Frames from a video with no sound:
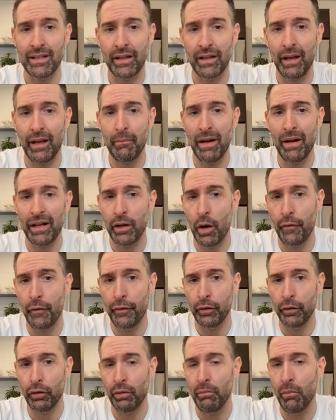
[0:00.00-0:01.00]
I think it might go
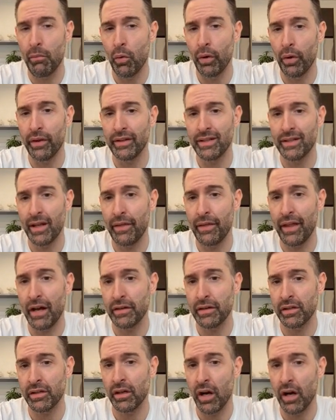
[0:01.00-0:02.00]
for a little more than
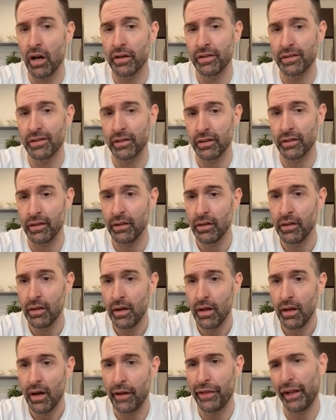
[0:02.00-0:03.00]
10,000. Honestly,
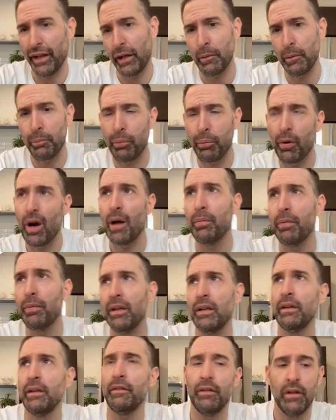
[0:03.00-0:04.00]
I think you're
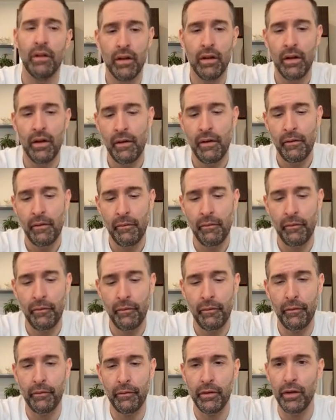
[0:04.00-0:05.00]
probably,
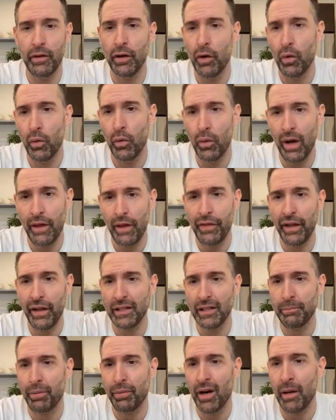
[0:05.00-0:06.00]
I think
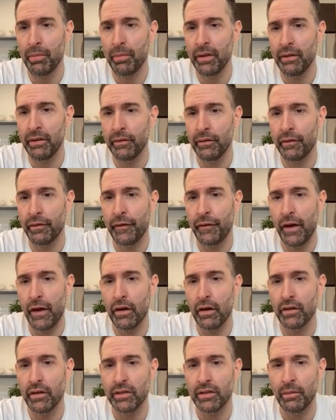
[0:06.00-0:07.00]
it's probably
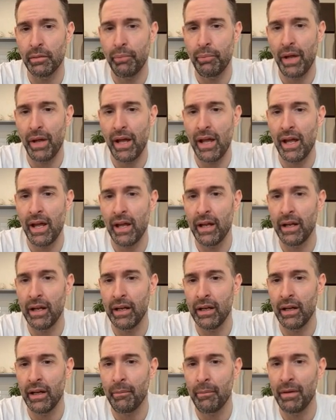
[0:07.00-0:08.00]
fair to
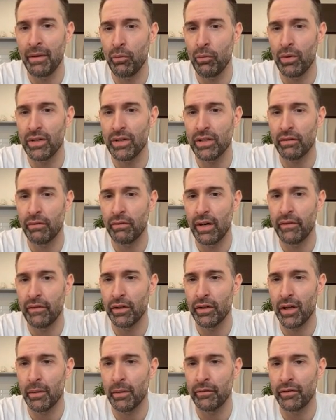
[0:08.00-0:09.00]
pay. I mean, where's the
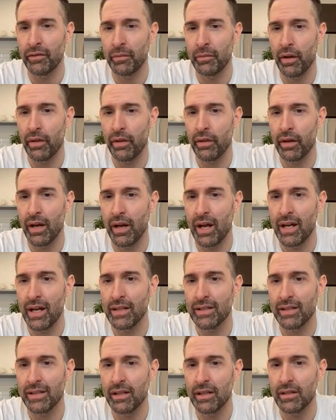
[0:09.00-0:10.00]
revenue coming from other than
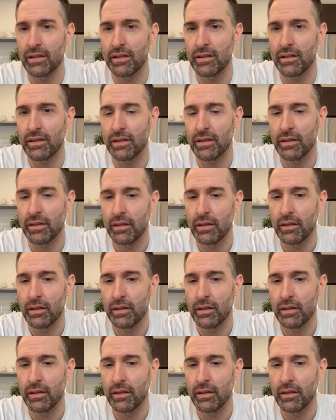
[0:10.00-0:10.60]
AdSense?